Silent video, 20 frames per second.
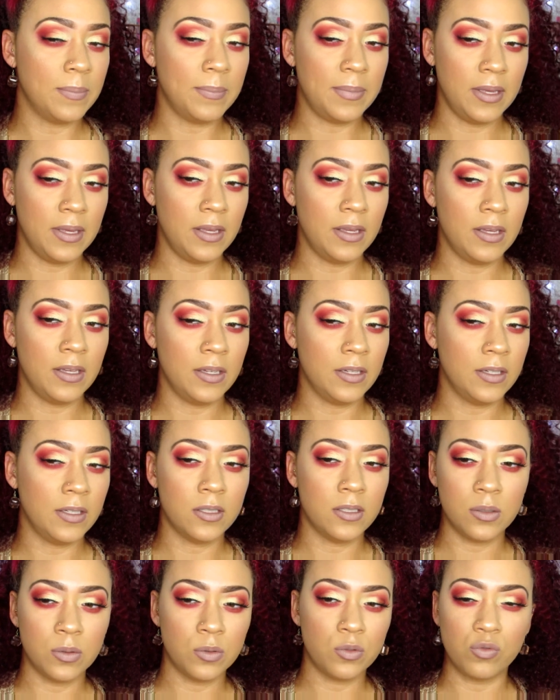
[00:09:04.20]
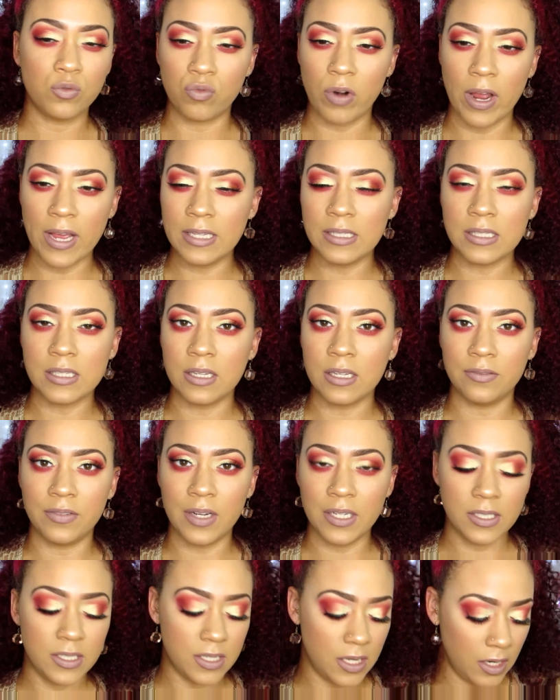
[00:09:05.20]
be right if I
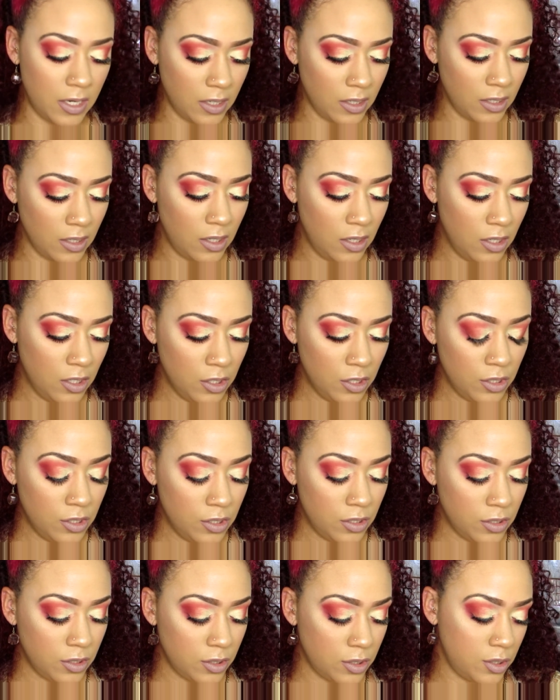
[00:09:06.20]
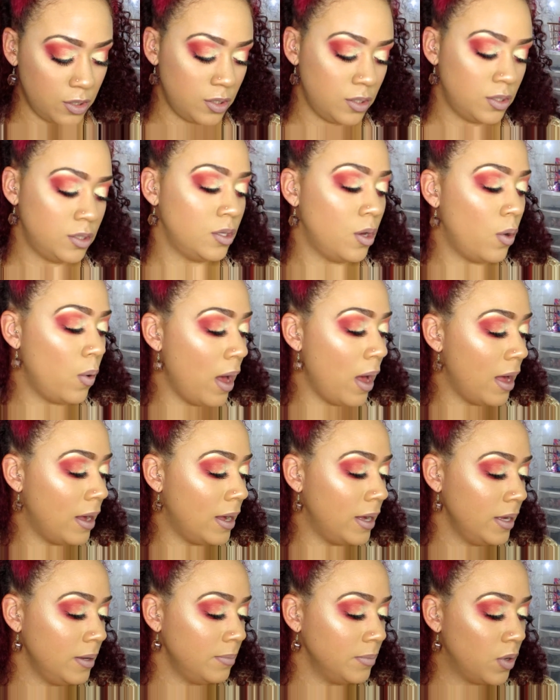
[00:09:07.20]
didn't. So
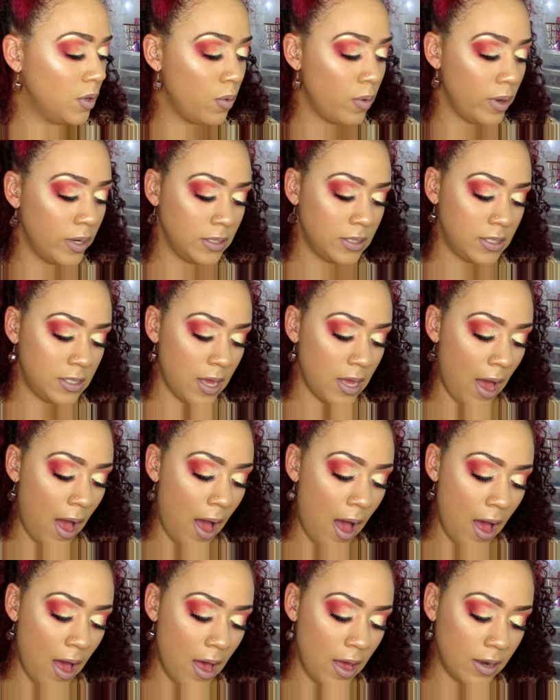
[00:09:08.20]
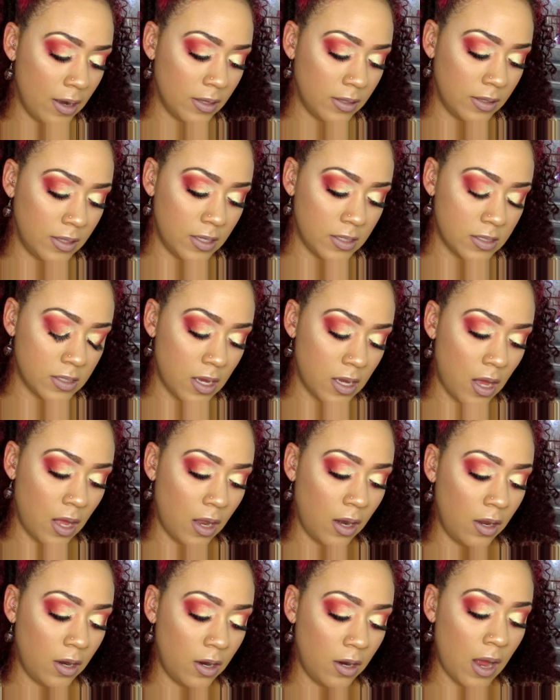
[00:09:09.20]
I'm going to add this
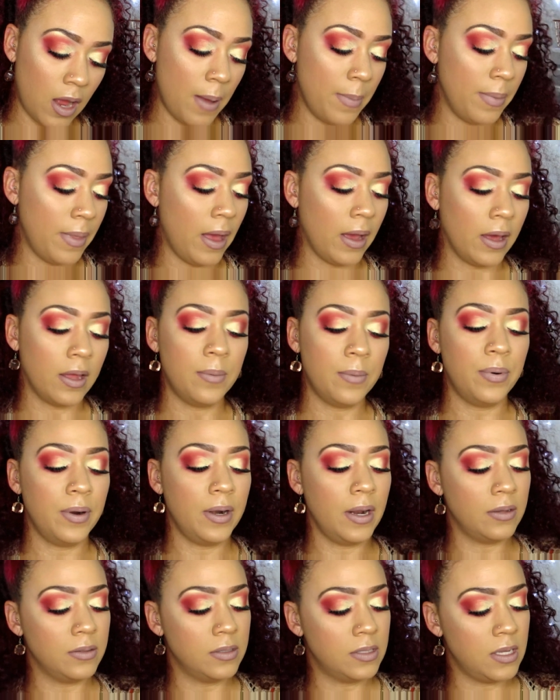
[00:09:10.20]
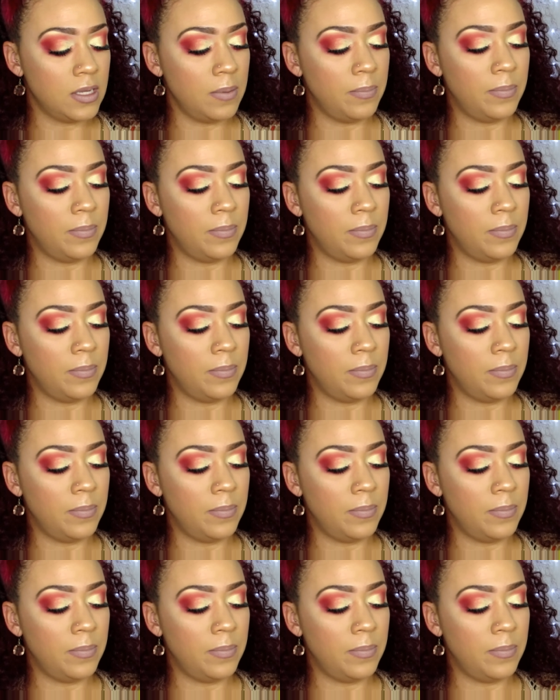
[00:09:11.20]
color. I'm not going to pronounce it,